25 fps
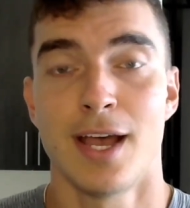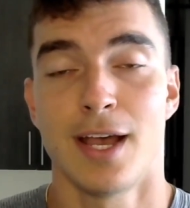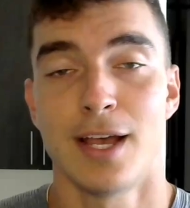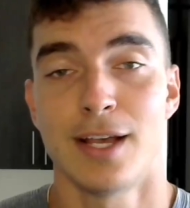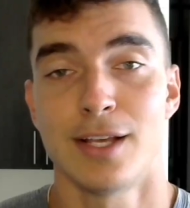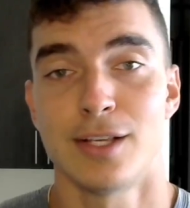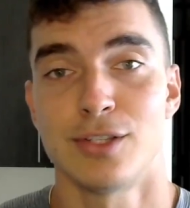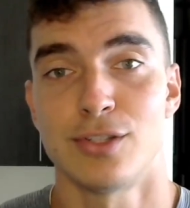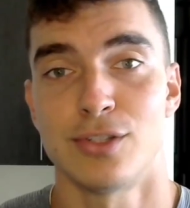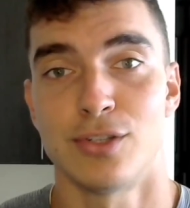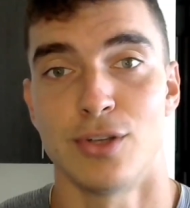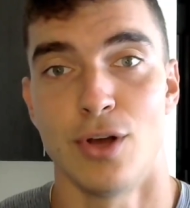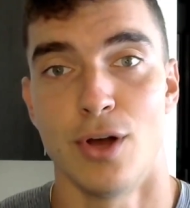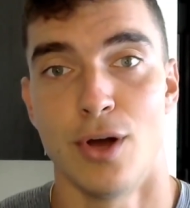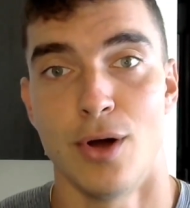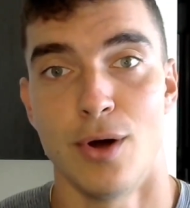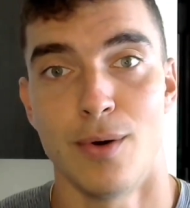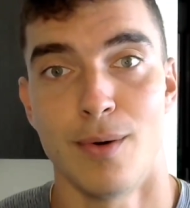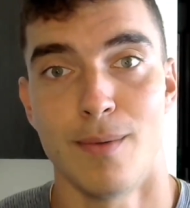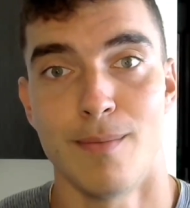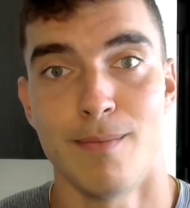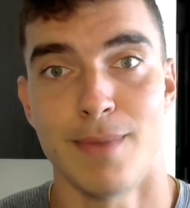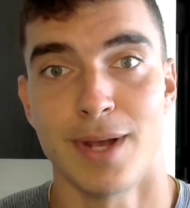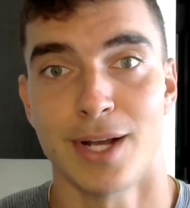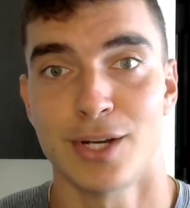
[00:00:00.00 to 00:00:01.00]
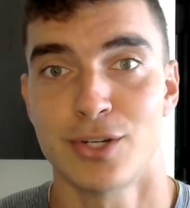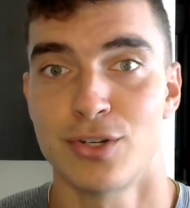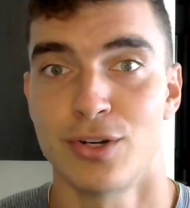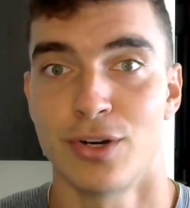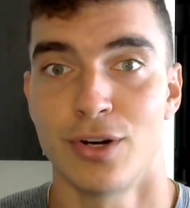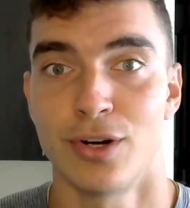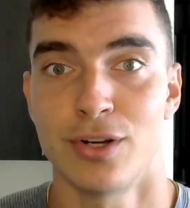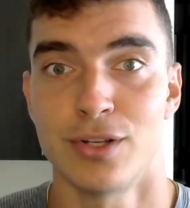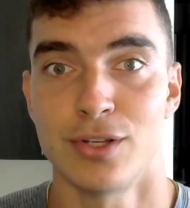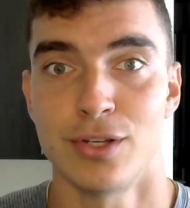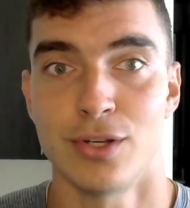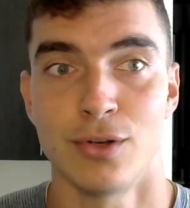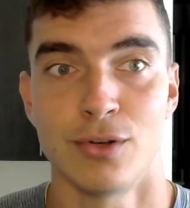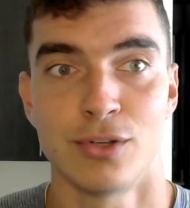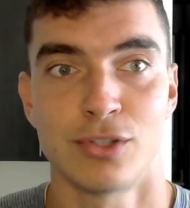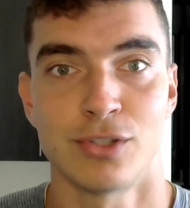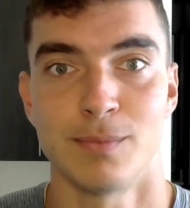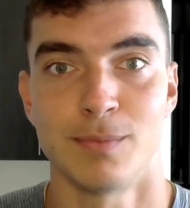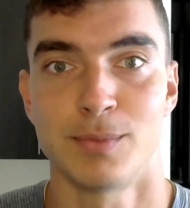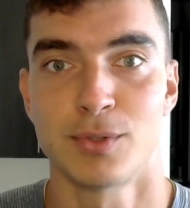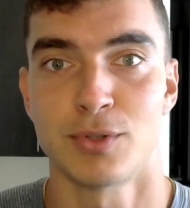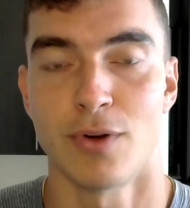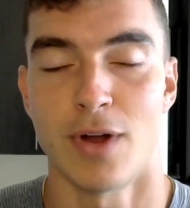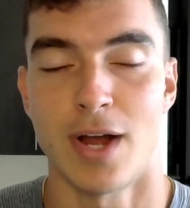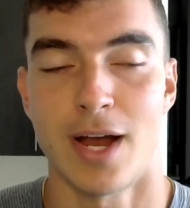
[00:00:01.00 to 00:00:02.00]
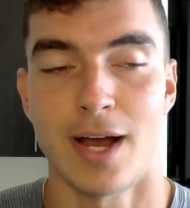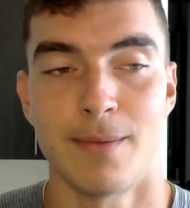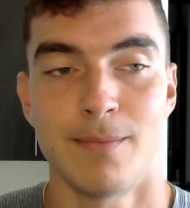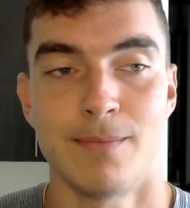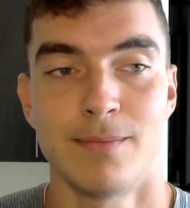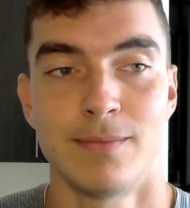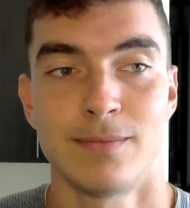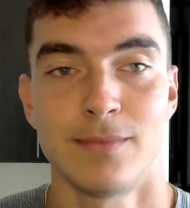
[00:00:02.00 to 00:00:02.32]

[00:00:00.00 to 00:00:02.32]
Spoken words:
So make sure you subscribe.